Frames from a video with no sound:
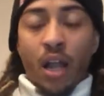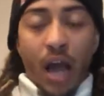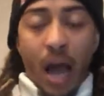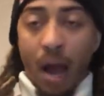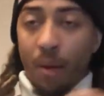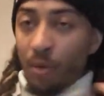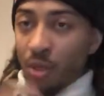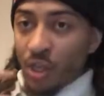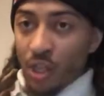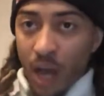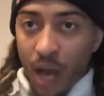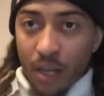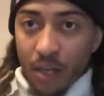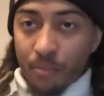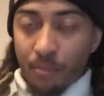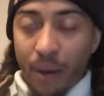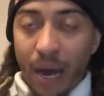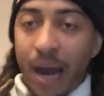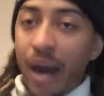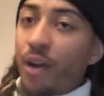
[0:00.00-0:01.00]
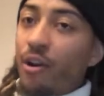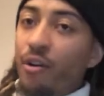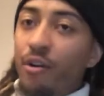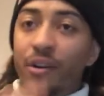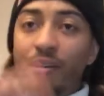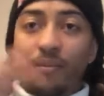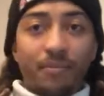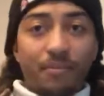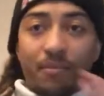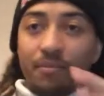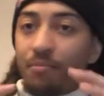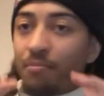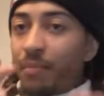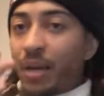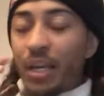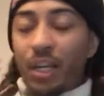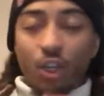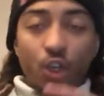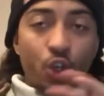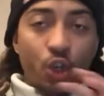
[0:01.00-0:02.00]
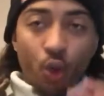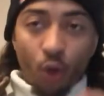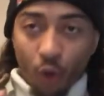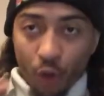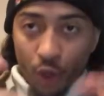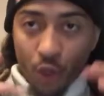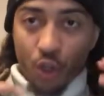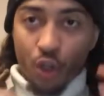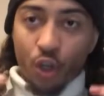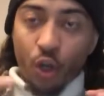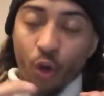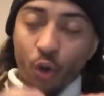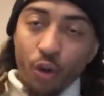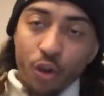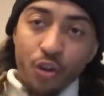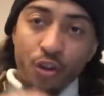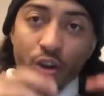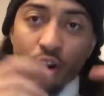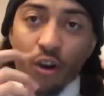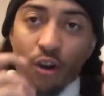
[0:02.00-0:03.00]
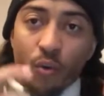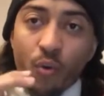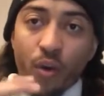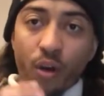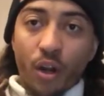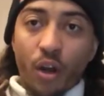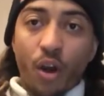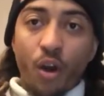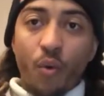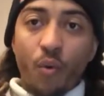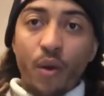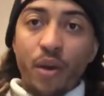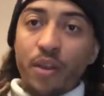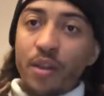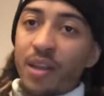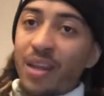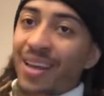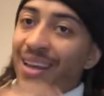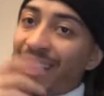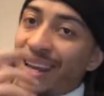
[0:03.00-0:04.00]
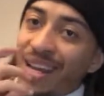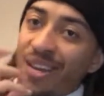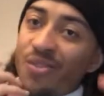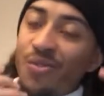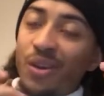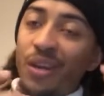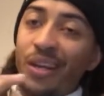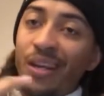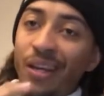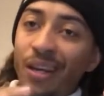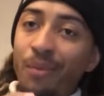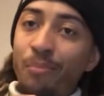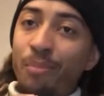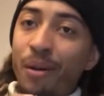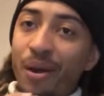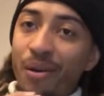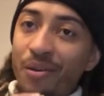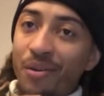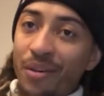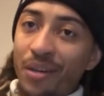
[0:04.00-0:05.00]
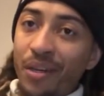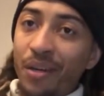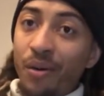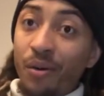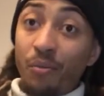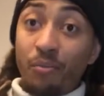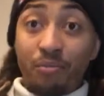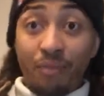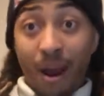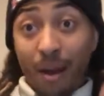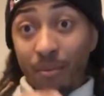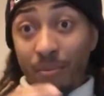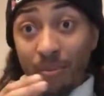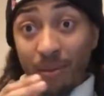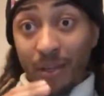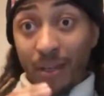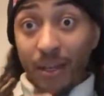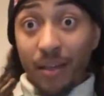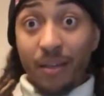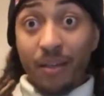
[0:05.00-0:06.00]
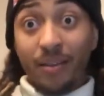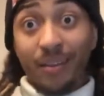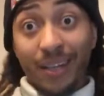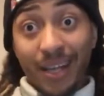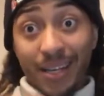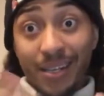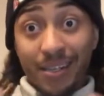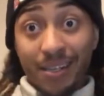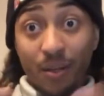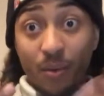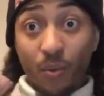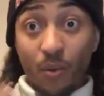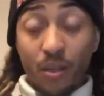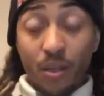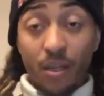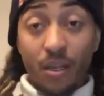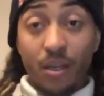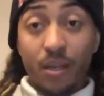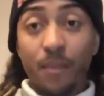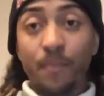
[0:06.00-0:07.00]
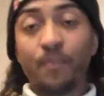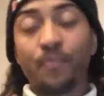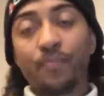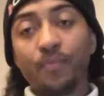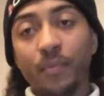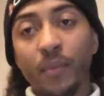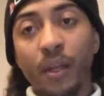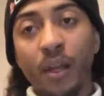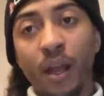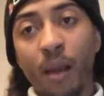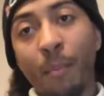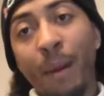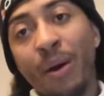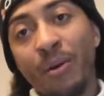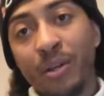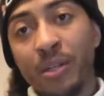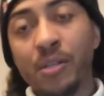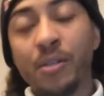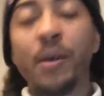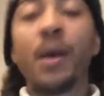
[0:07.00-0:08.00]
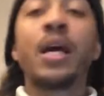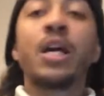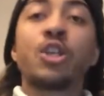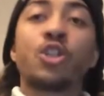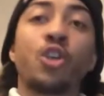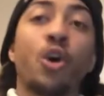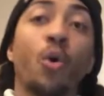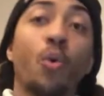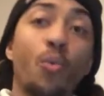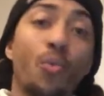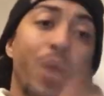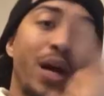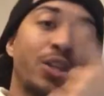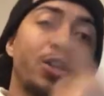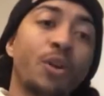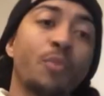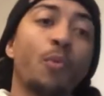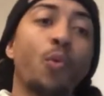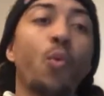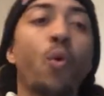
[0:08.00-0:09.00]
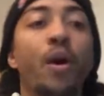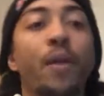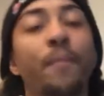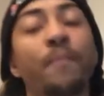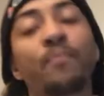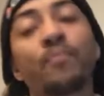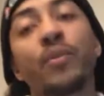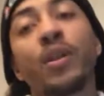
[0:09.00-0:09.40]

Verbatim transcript: I'm a solid buyer, making sure that you show that you're a good one to go with, and you can get a better deal, probably less than what the amount is. So that's number one.